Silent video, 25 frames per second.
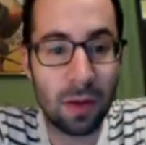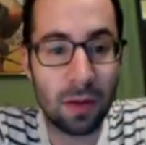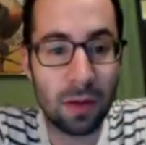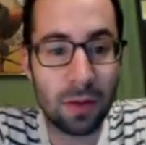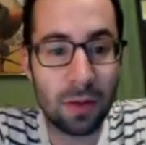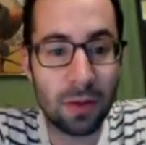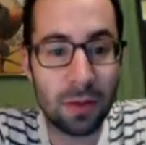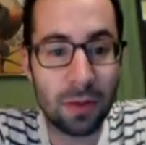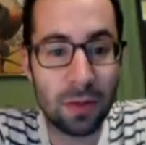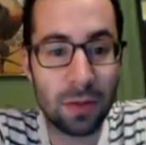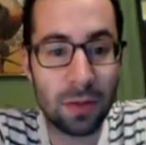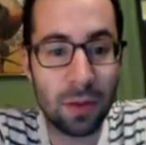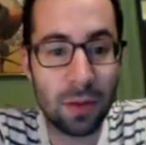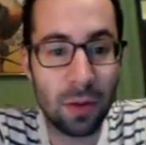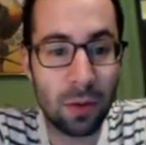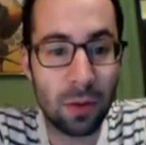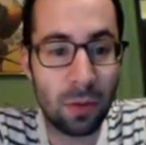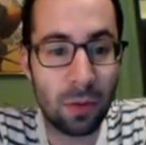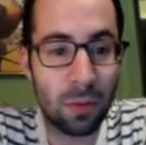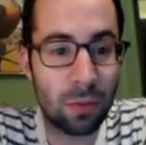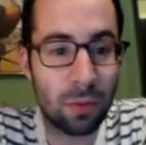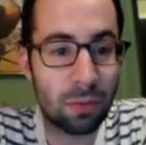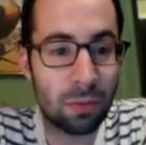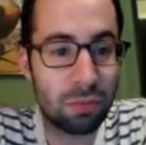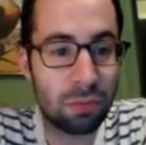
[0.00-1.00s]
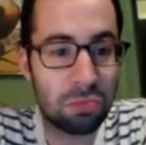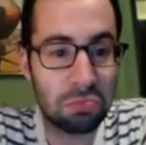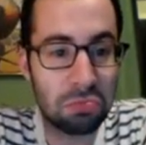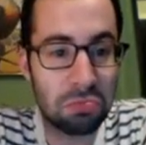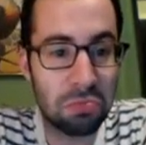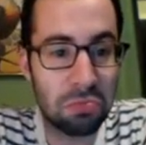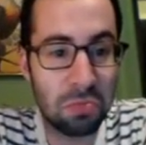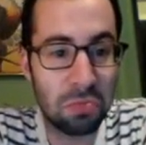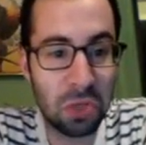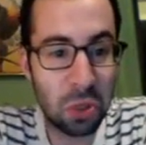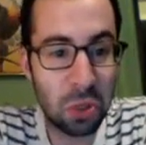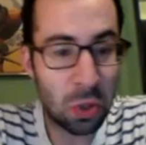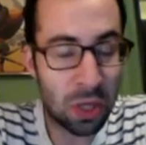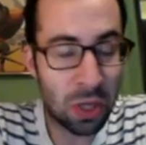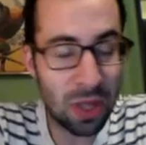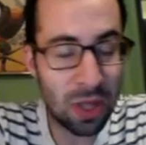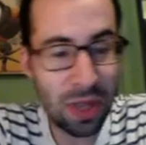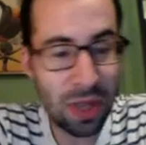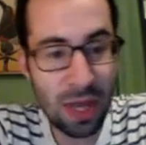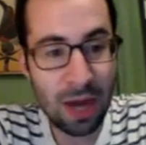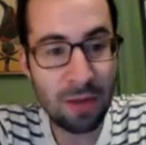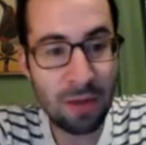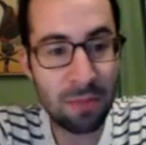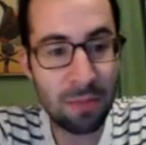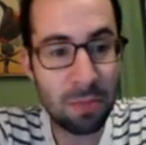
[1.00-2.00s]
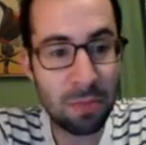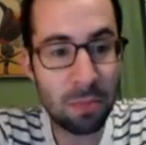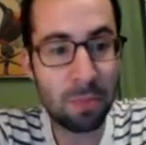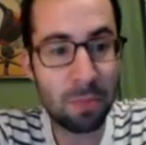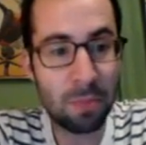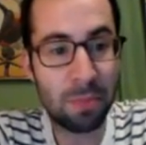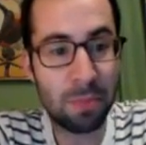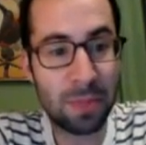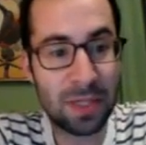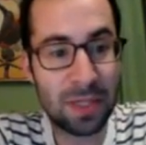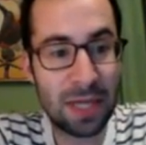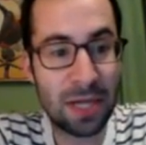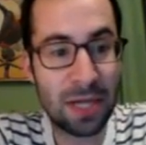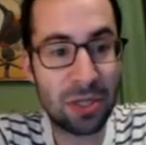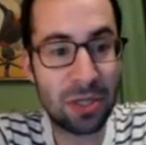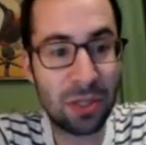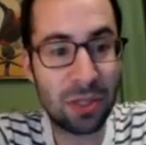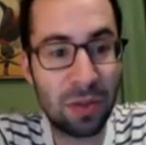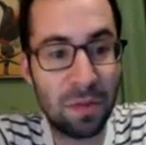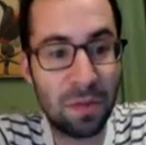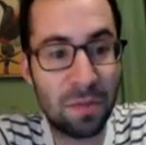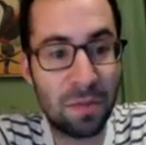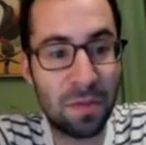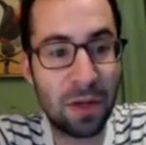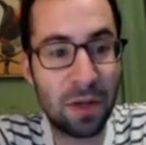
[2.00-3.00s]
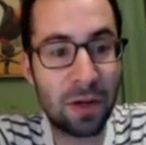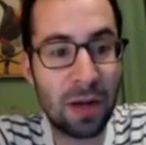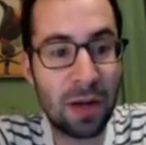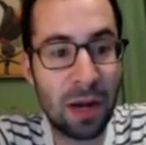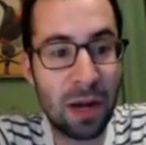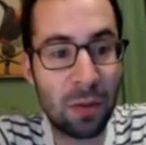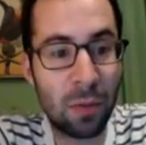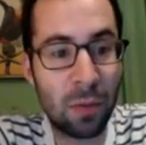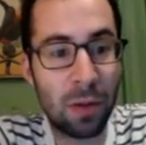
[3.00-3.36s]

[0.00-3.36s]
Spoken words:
So you could then potentially figure out,